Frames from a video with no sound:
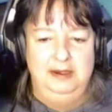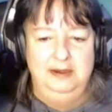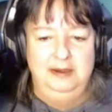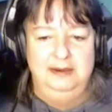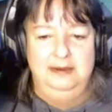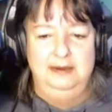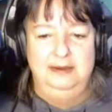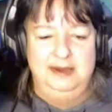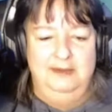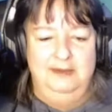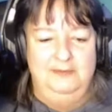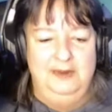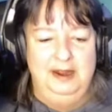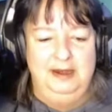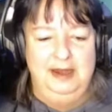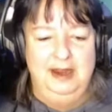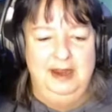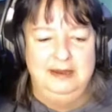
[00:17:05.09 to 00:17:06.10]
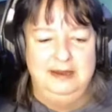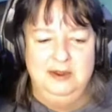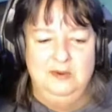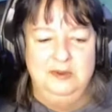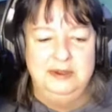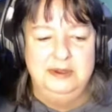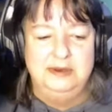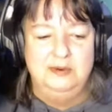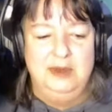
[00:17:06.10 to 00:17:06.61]
stuff like that. So it
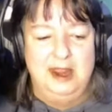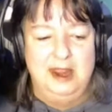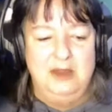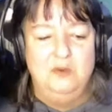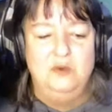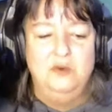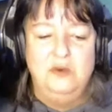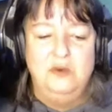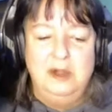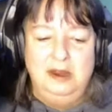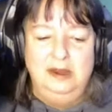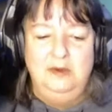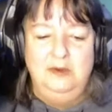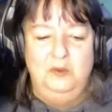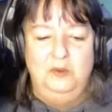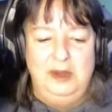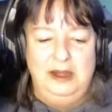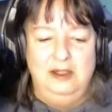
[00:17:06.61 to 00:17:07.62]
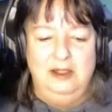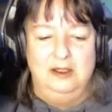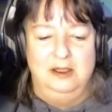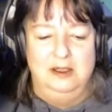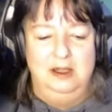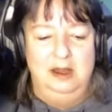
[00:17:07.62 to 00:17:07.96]
was like really weird.